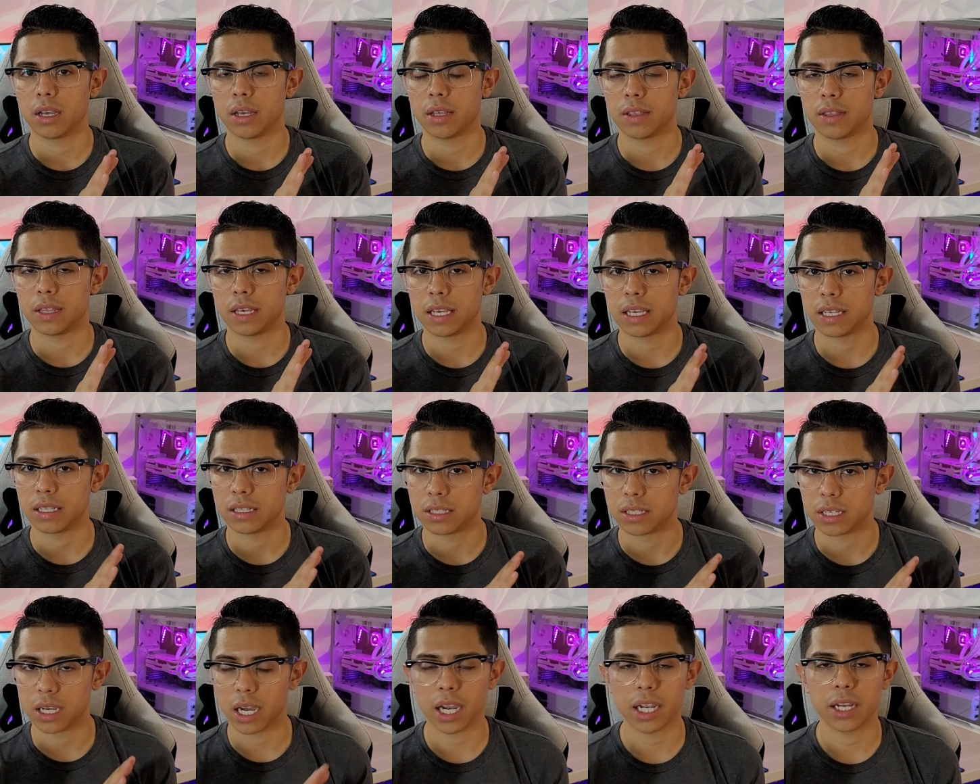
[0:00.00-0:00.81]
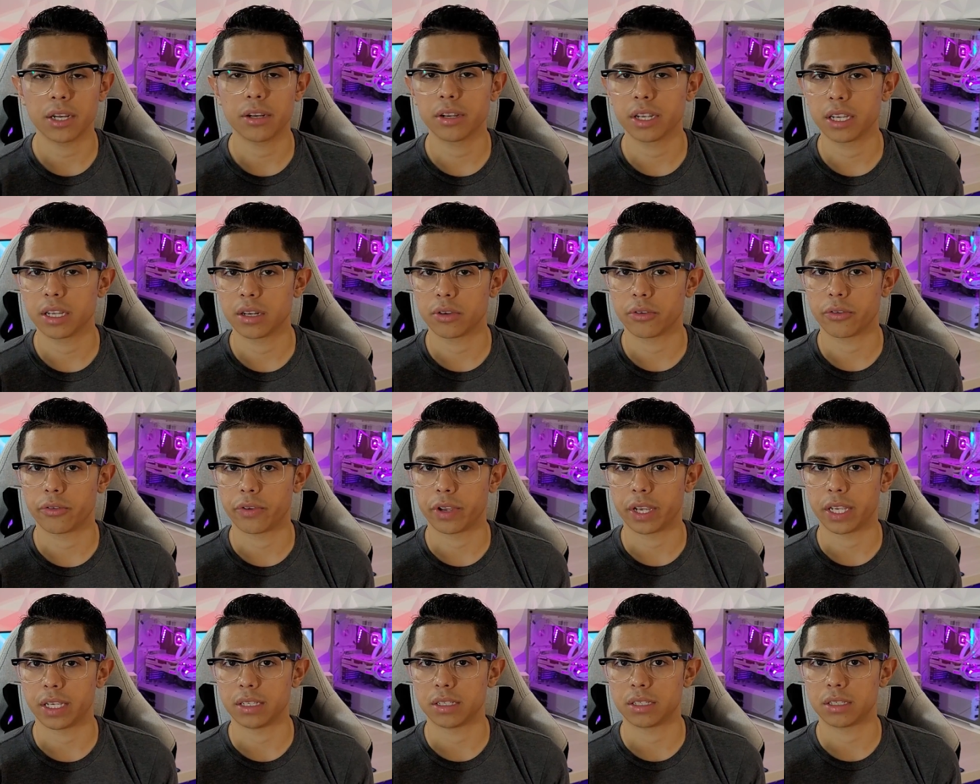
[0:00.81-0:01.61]
the entire
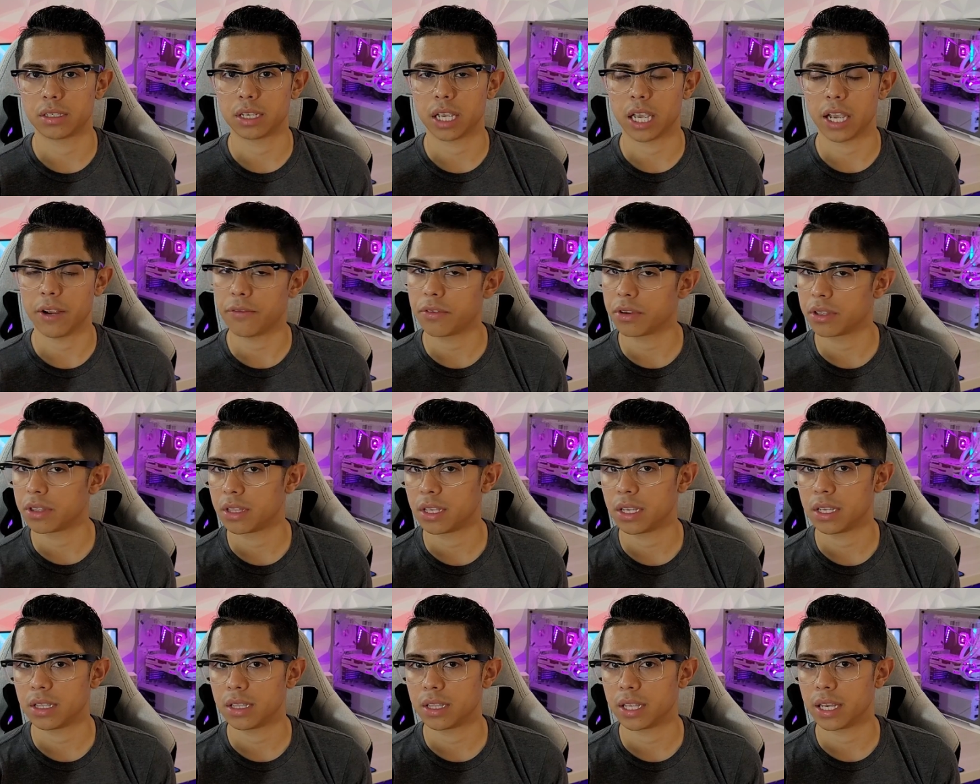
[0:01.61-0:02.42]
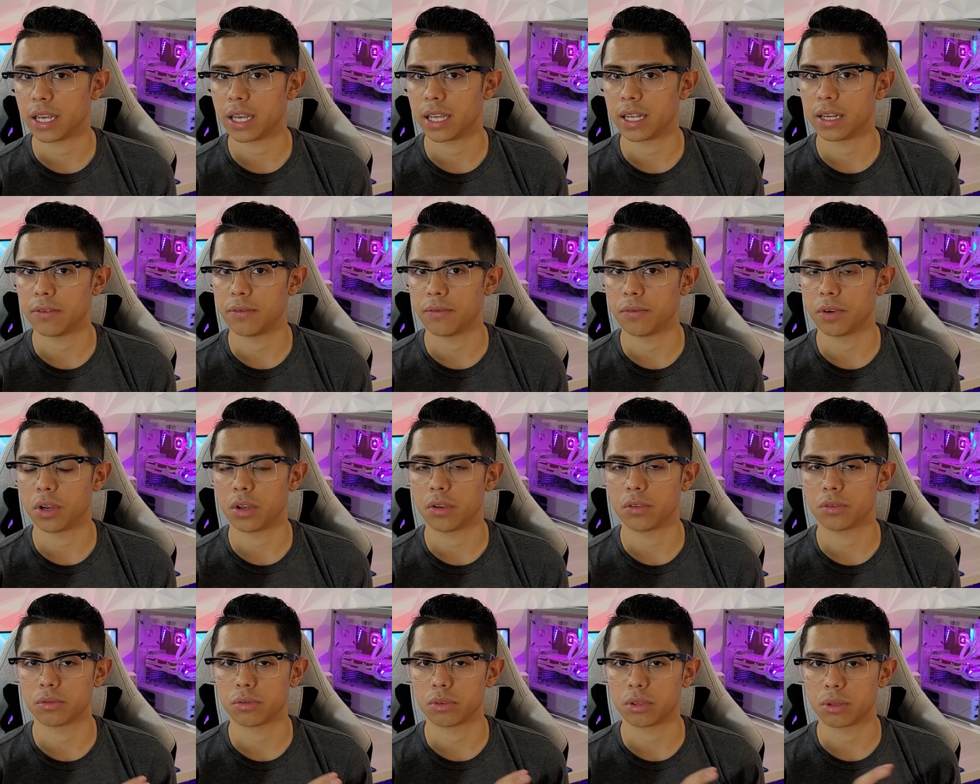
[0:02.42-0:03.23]
interface, everything that
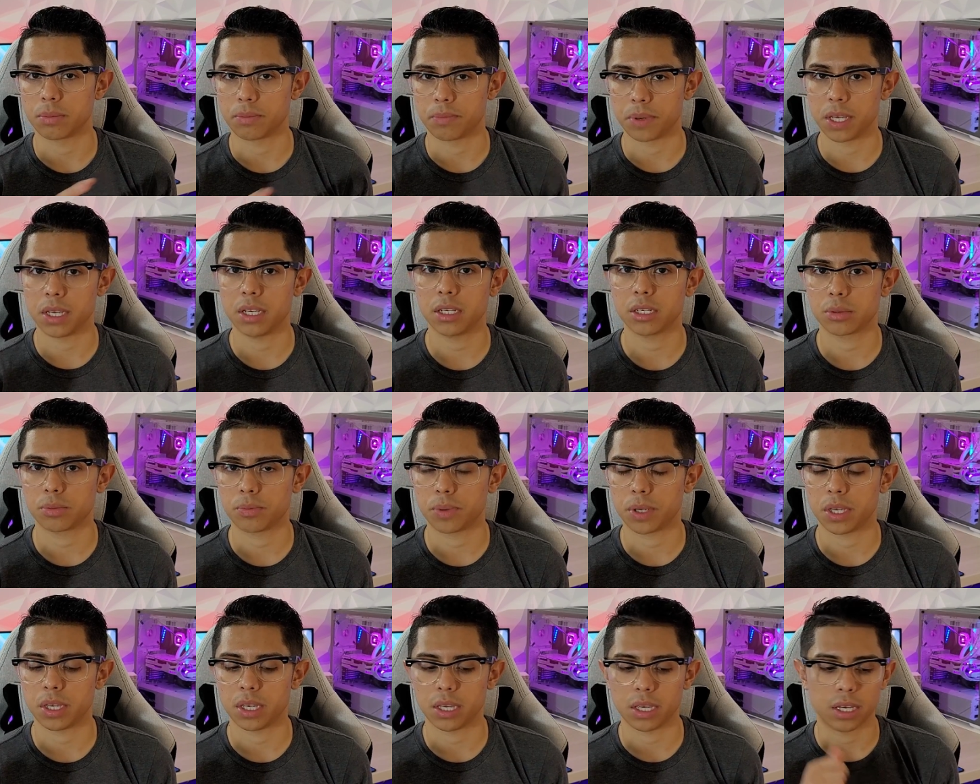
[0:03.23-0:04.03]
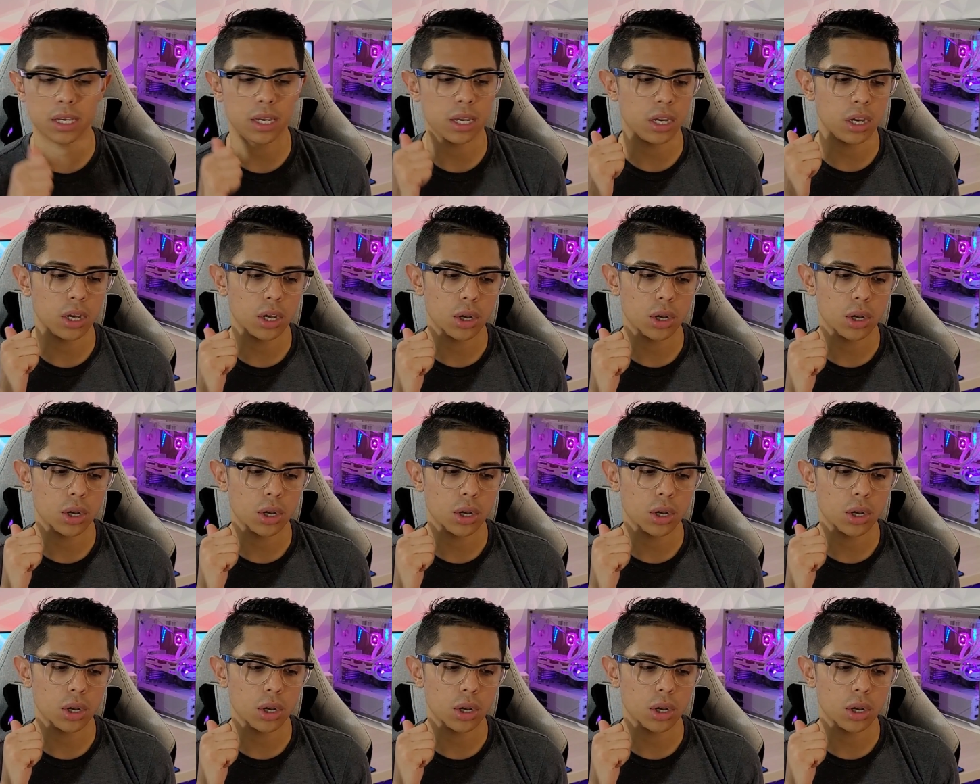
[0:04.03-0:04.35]
involves with the PSP,